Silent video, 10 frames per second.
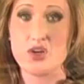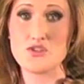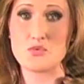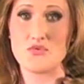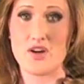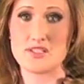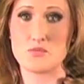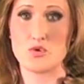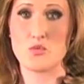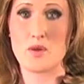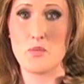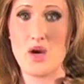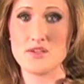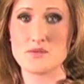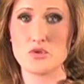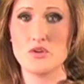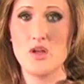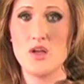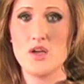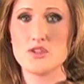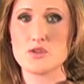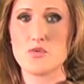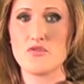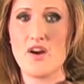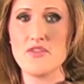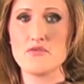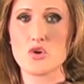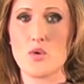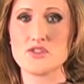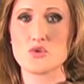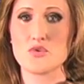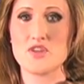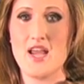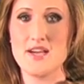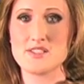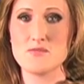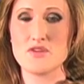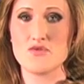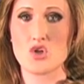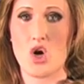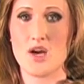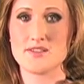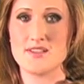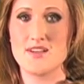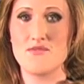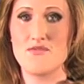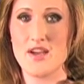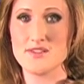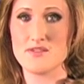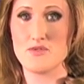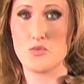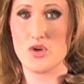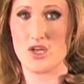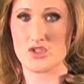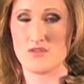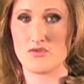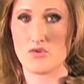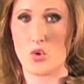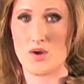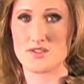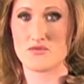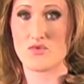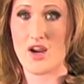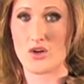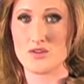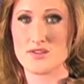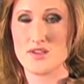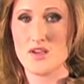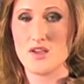also advisable, when possible, to provide the requester with an estimate of the cost in advance of the production of the requested records.